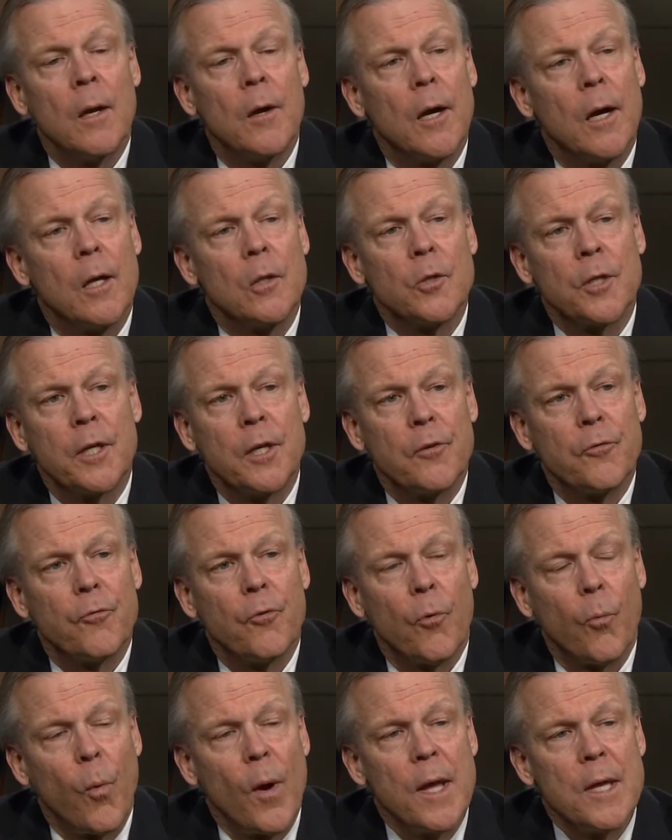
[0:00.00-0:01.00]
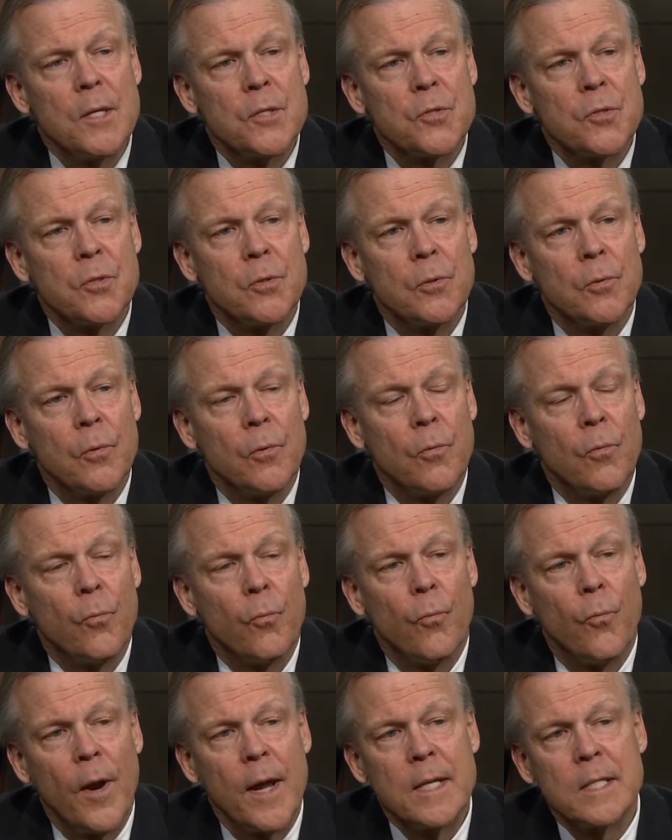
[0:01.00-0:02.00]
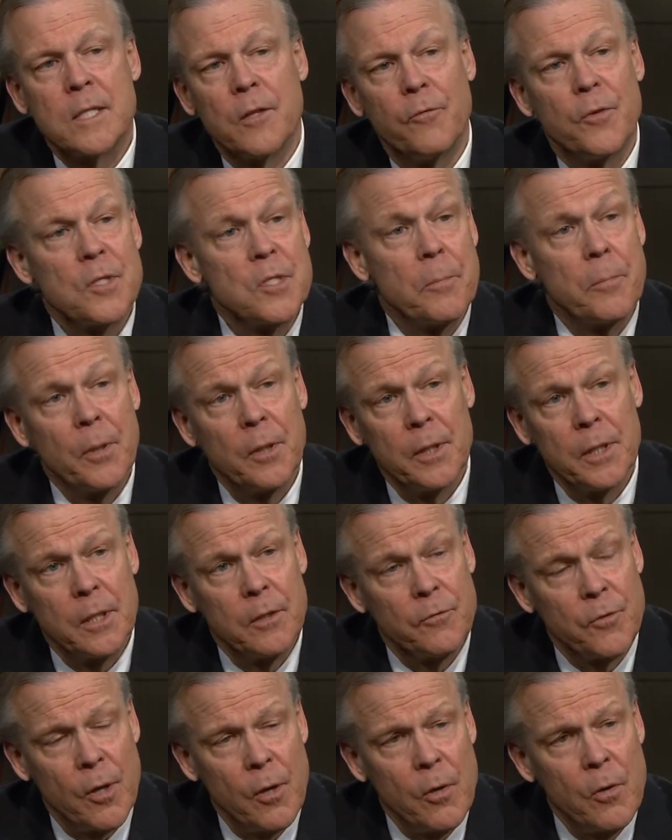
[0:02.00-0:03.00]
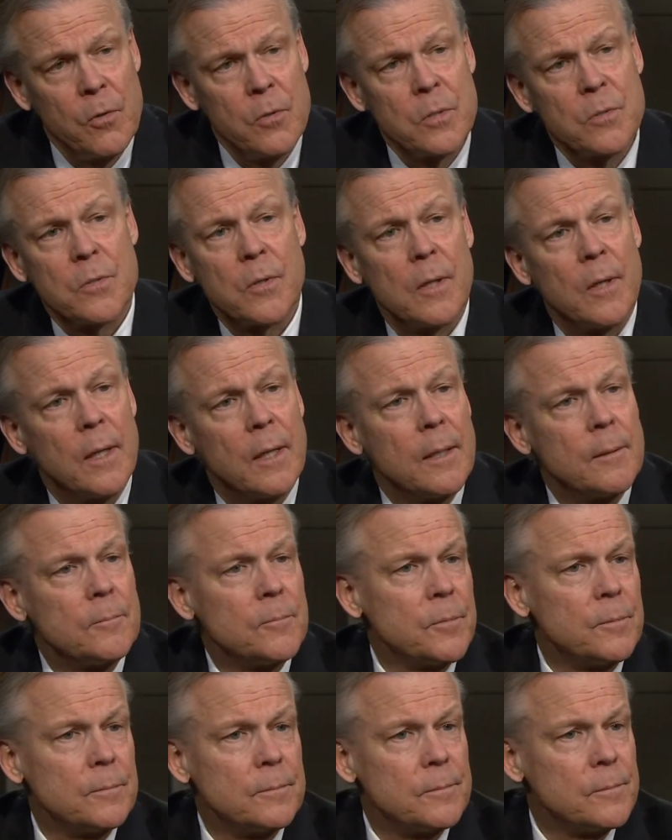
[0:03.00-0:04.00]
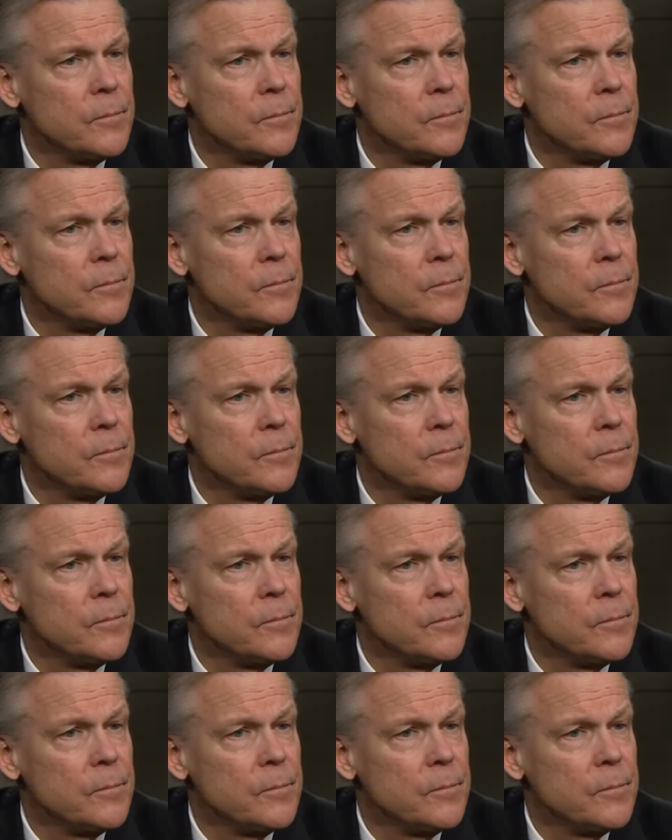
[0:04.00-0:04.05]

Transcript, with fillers: Uh, looking for ways to raise the visibility of those, um,